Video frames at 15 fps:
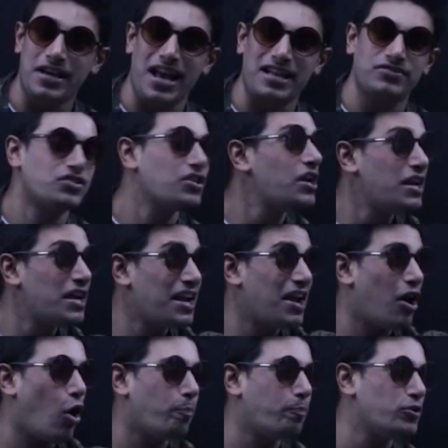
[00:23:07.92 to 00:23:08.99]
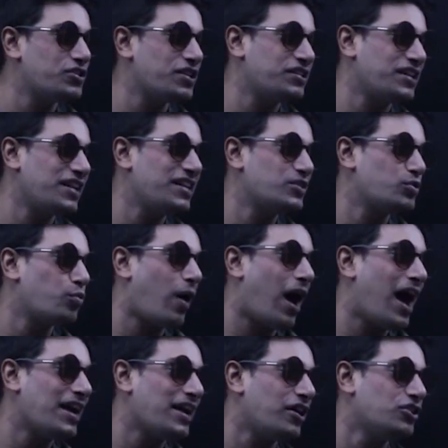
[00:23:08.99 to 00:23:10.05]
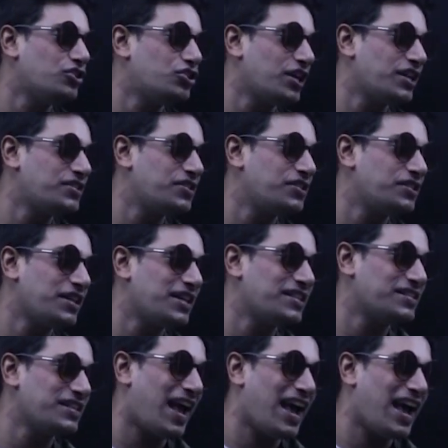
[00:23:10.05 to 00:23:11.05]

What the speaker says: yes, opposite is y, adjacent is